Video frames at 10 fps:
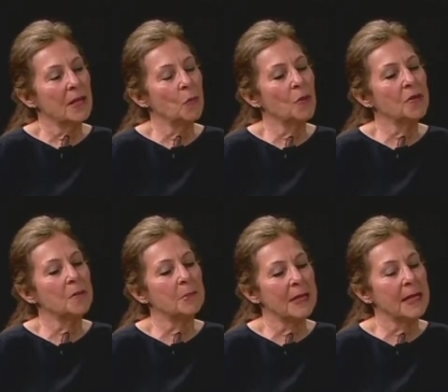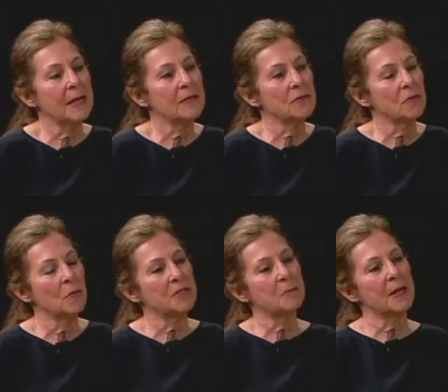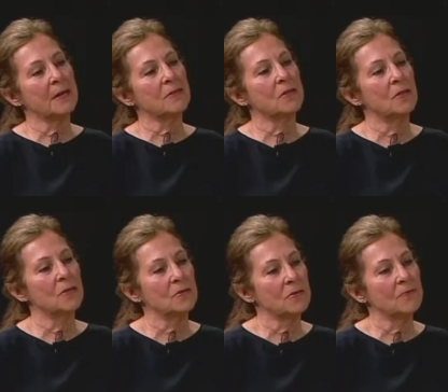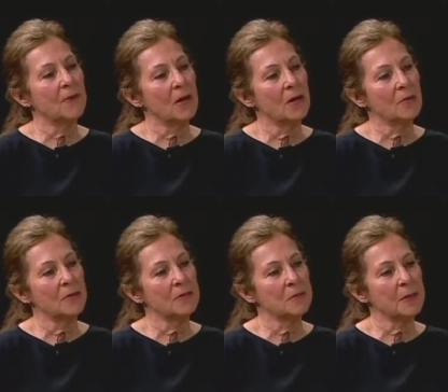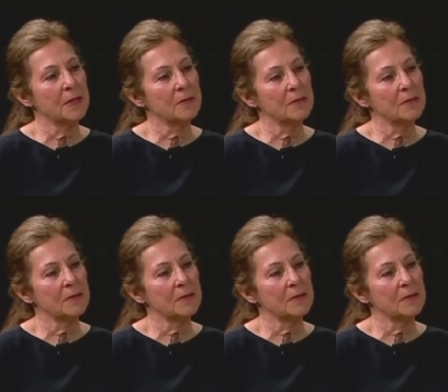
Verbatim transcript: And what are the And, uh, plans, or what's been executed so far with these plans?